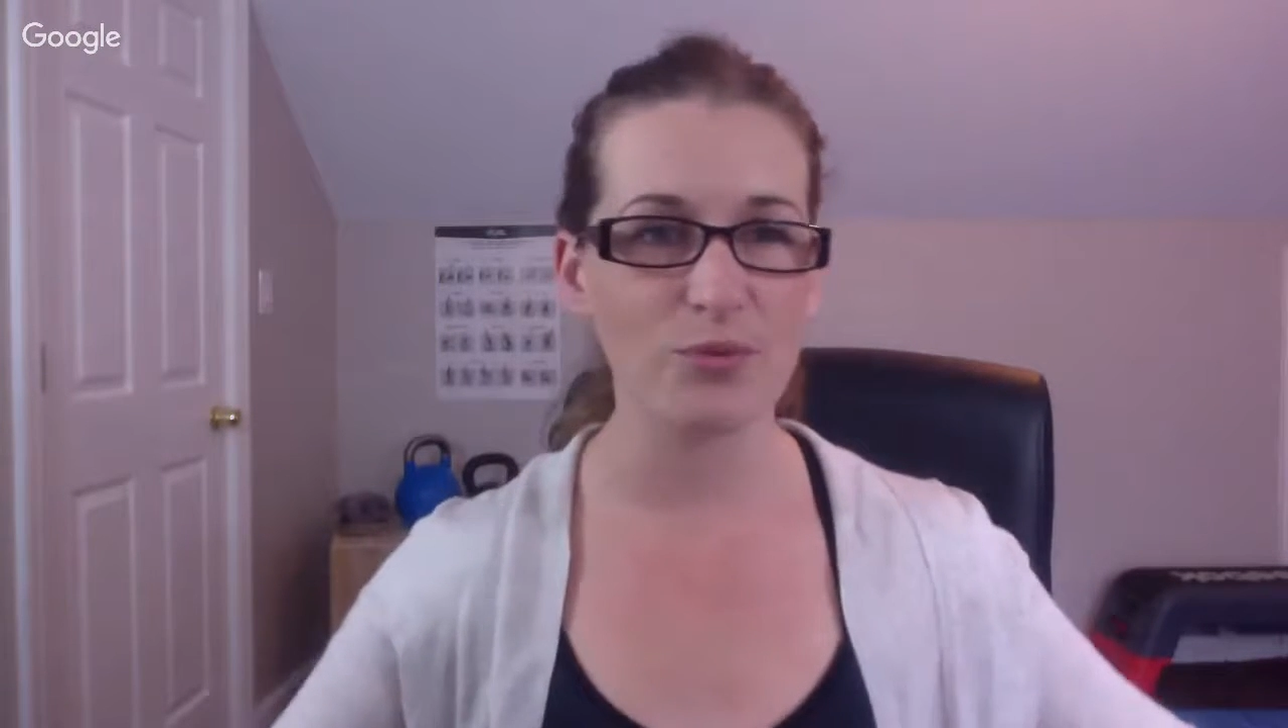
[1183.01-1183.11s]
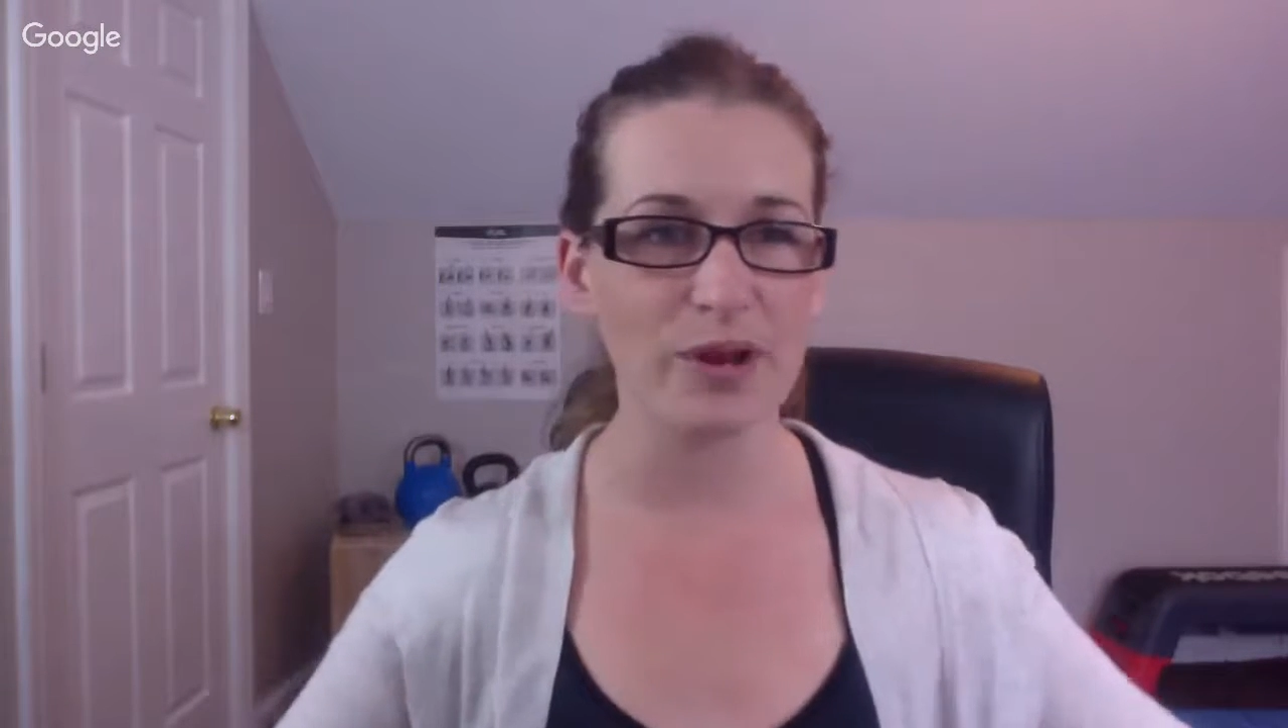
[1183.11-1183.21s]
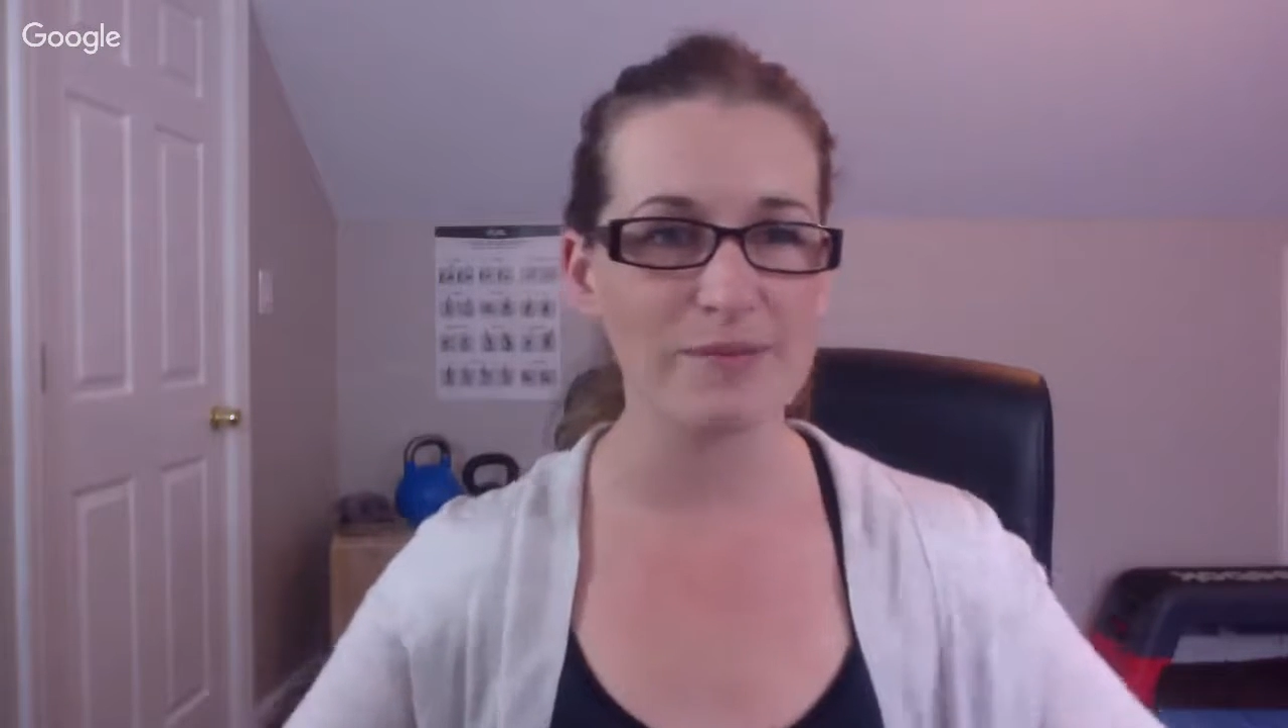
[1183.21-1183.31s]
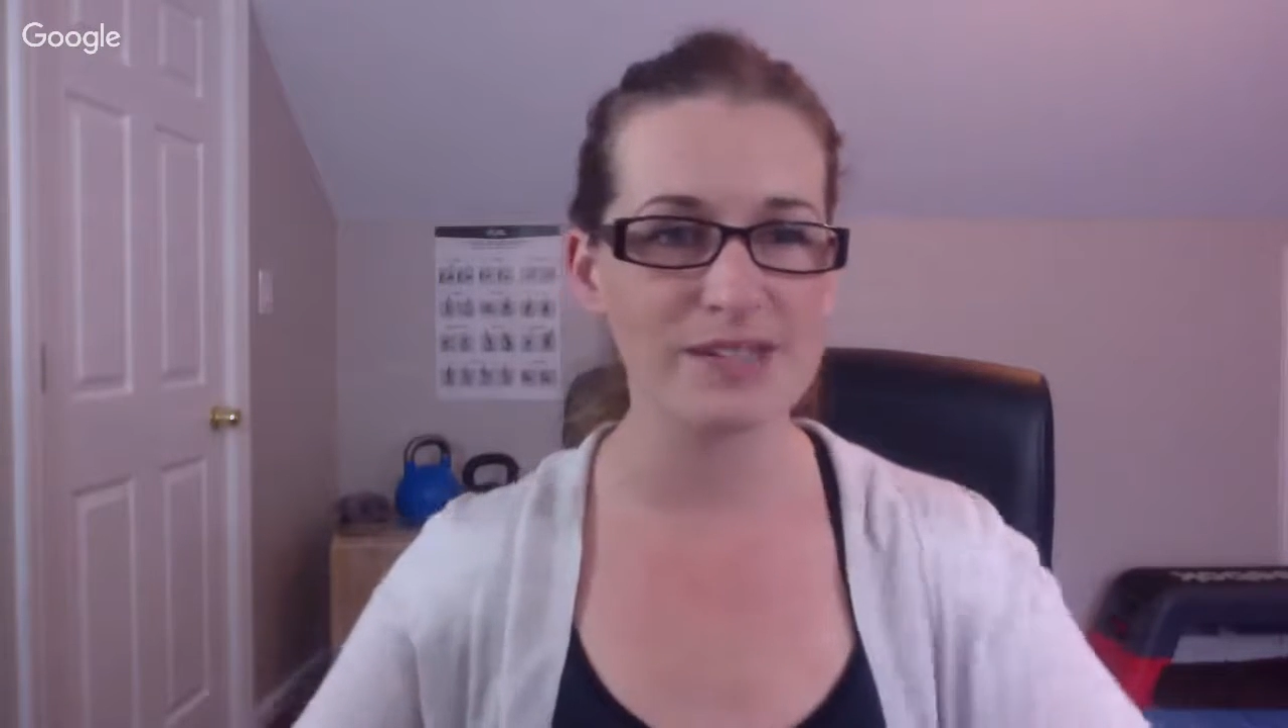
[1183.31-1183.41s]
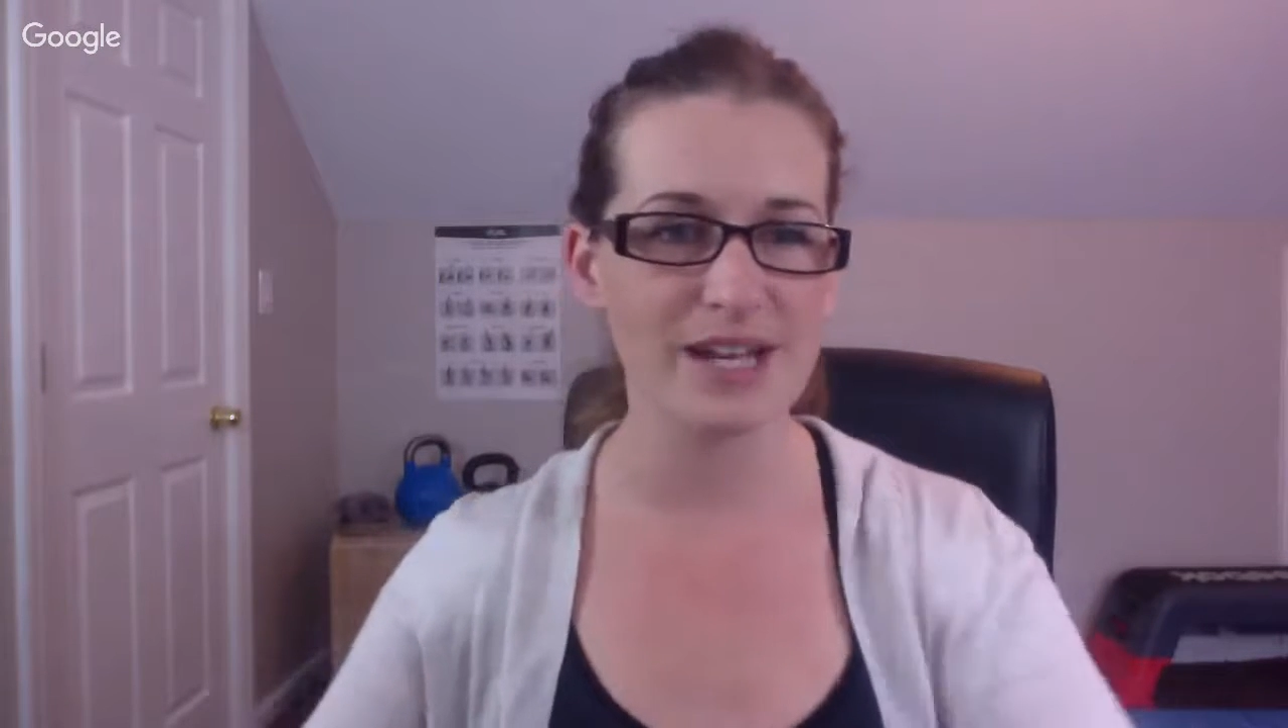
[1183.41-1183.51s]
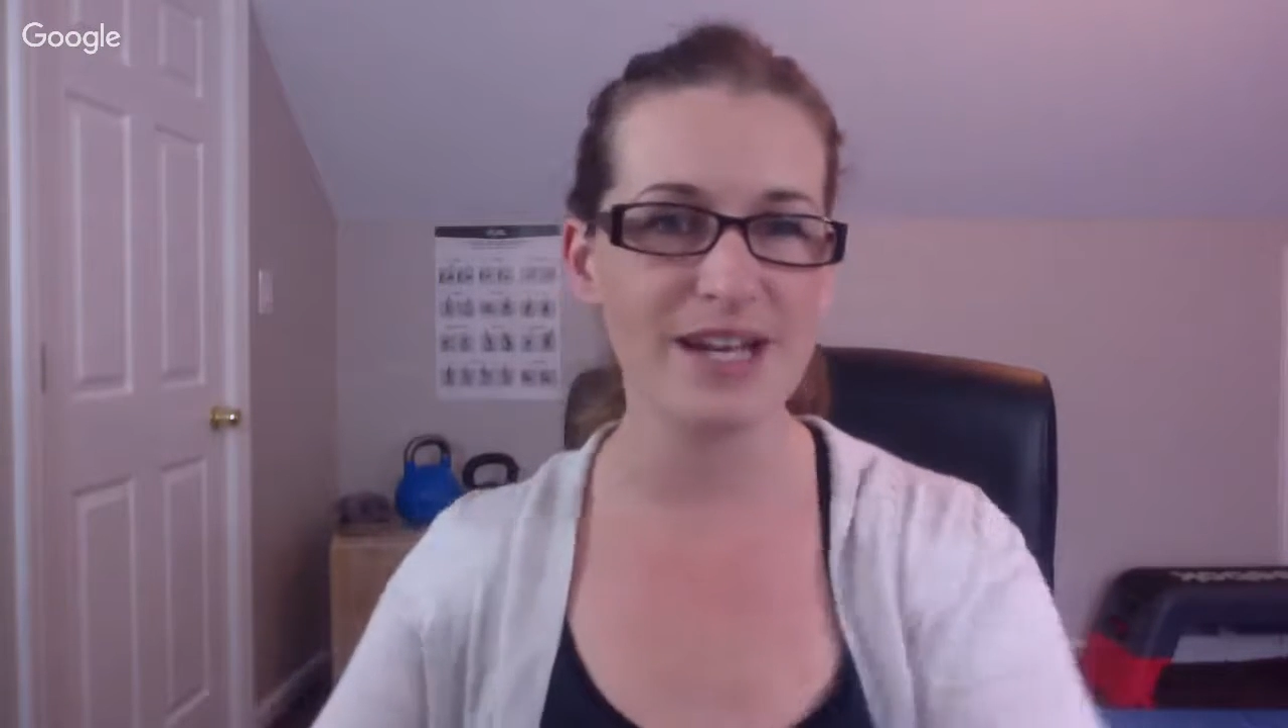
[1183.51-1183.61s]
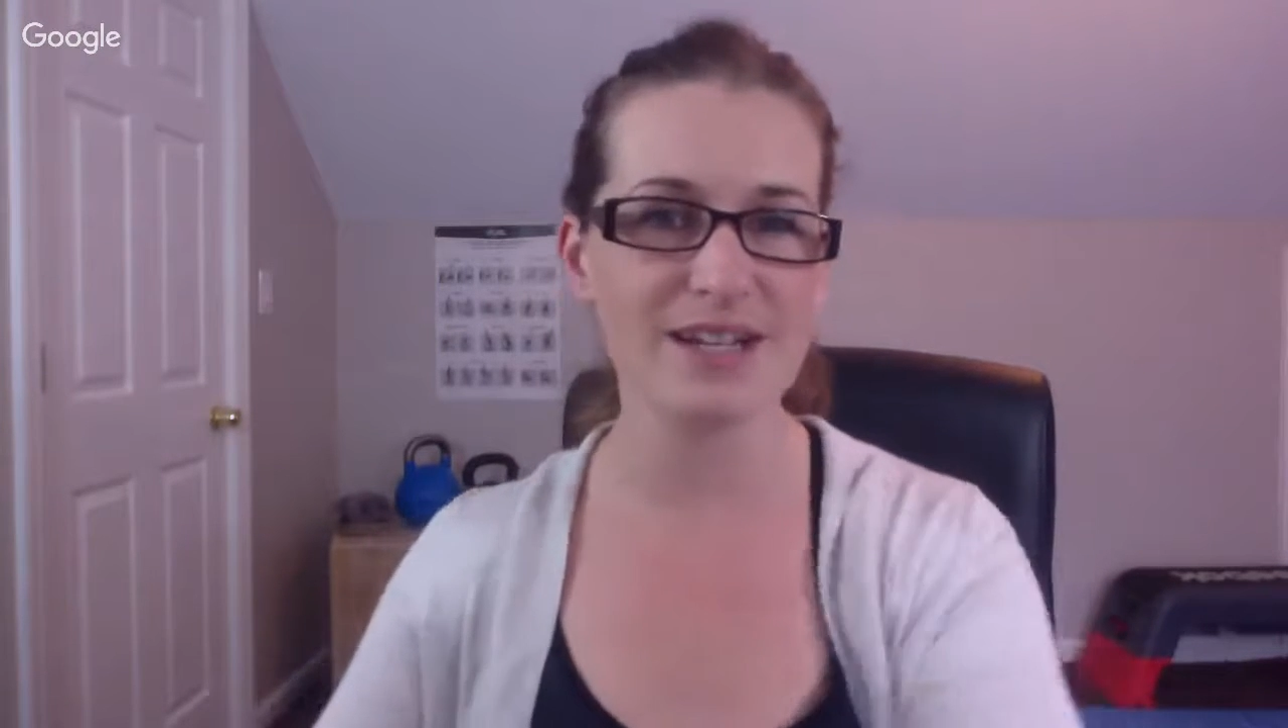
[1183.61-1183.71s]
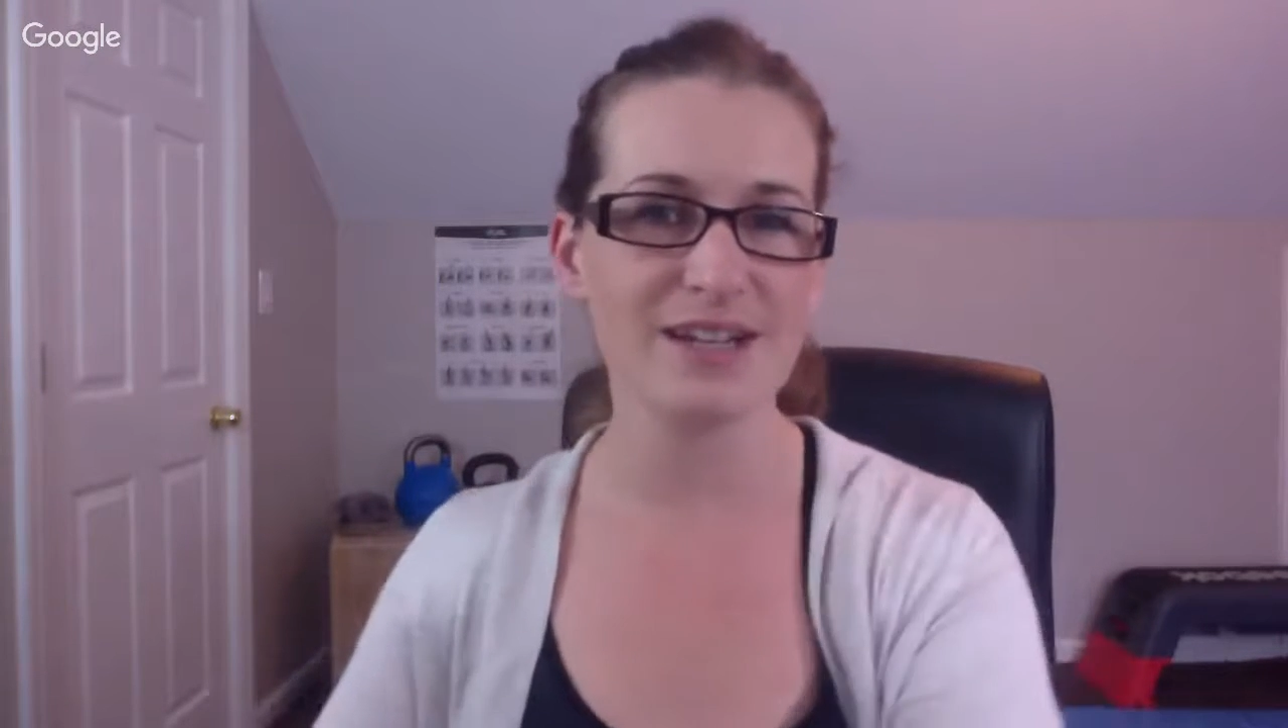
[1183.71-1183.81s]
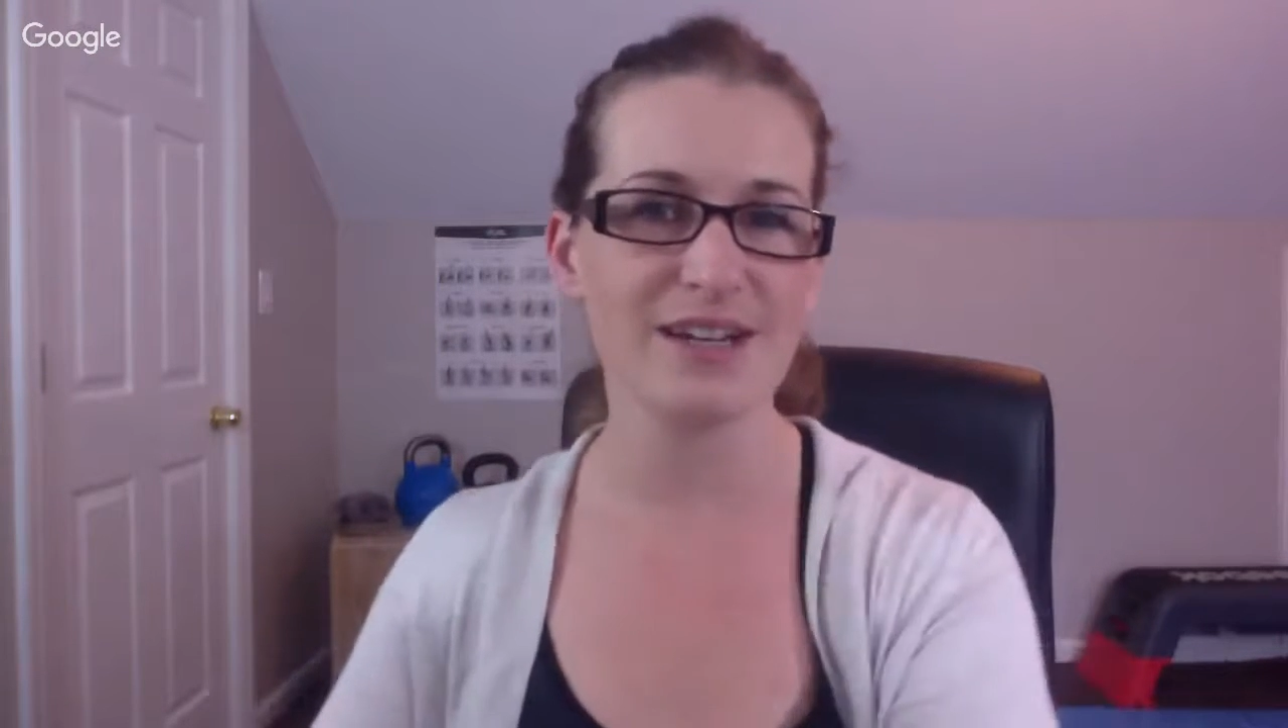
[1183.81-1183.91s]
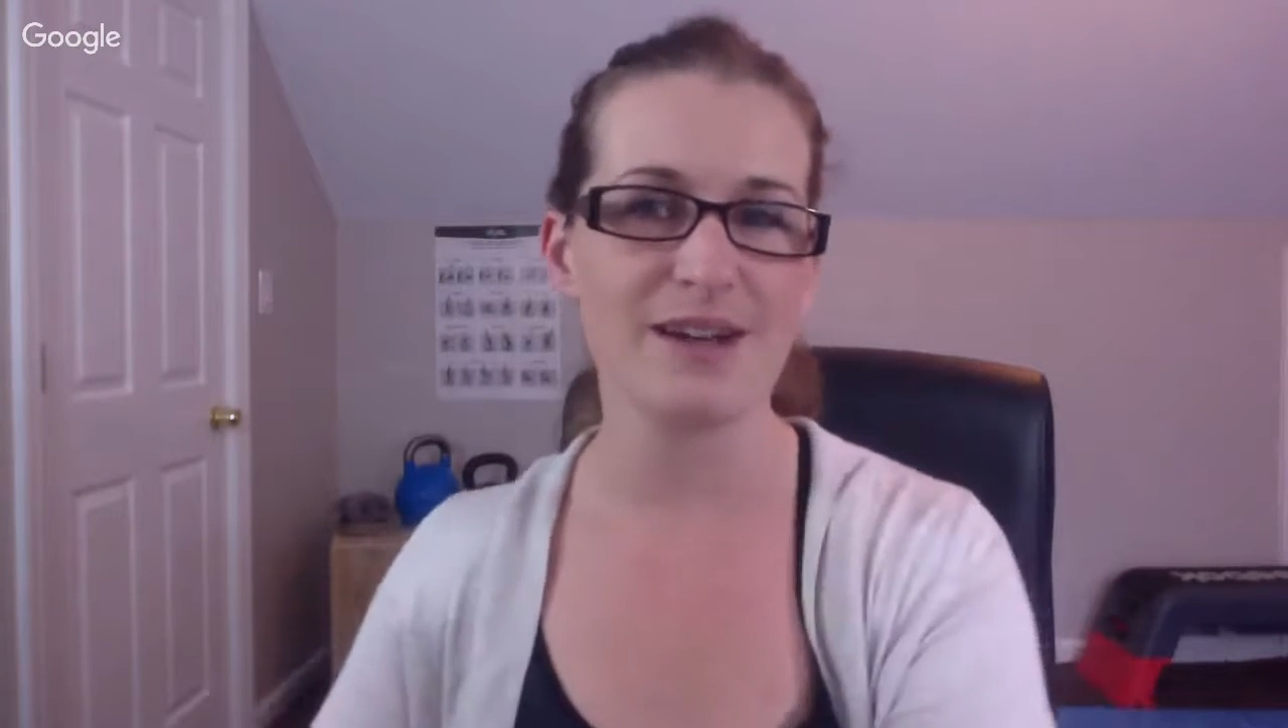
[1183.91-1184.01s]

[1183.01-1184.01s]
website.